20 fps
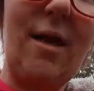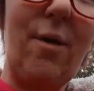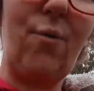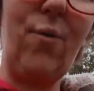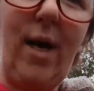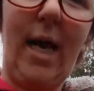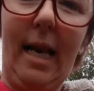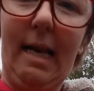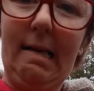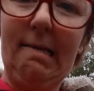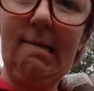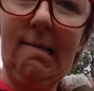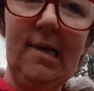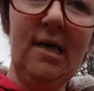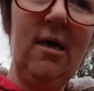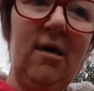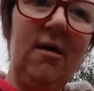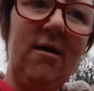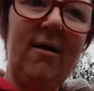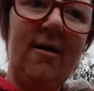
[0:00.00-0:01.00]
Well,
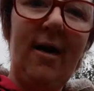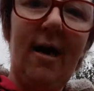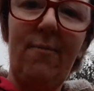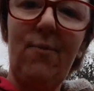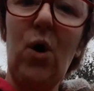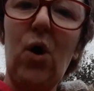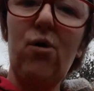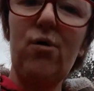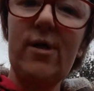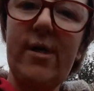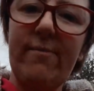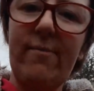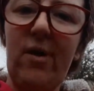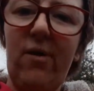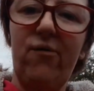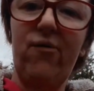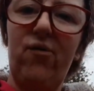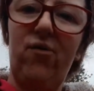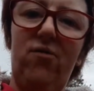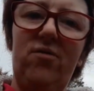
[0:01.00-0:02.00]
I'm holding my
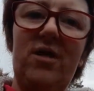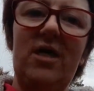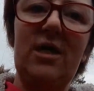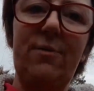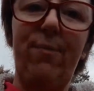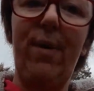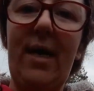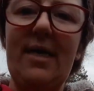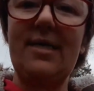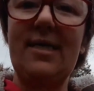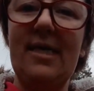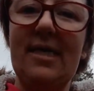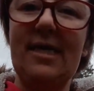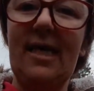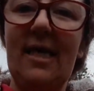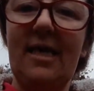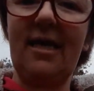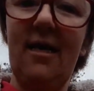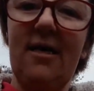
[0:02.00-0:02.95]
phone as best as I can